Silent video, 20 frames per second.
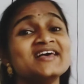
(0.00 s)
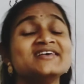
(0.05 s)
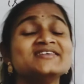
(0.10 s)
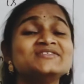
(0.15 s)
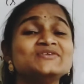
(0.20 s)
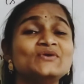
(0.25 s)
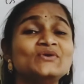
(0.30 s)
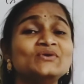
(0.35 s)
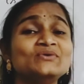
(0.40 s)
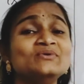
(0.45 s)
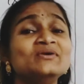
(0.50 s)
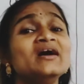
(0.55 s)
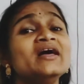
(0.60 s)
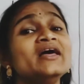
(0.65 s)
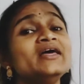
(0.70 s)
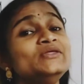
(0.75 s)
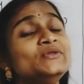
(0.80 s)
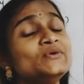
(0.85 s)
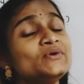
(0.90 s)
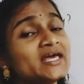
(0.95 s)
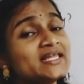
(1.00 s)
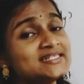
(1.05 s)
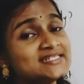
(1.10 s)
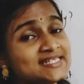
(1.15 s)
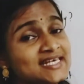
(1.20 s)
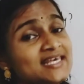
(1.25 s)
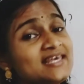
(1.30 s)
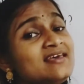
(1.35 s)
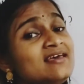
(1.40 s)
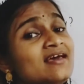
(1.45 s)
So you can
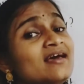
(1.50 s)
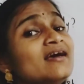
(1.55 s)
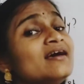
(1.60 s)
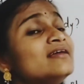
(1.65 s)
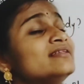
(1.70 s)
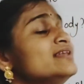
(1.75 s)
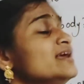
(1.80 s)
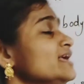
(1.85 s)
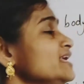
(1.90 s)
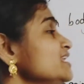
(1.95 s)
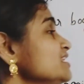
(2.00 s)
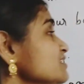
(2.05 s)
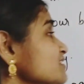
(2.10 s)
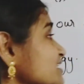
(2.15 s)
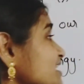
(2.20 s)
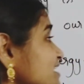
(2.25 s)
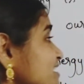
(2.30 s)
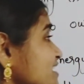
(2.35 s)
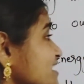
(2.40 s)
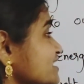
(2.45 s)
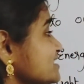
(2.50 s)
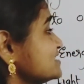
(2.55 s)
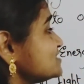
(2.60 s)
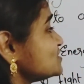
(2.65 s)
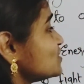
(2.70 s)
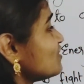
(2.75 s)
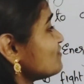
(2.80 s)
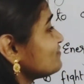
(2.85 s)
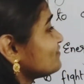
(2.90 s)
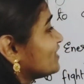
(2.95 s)
see the ingredients
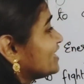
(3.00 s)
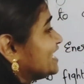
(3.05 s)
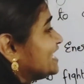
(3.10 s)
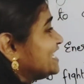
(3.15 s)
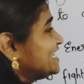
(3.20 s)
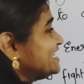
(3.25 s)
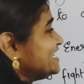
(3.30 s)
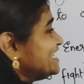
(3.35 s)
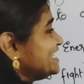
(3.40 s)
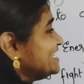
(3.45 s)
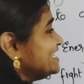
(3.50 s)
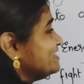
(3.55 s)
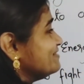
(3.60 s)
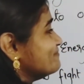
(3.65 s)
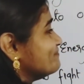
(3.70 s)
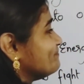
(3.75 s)
of idli.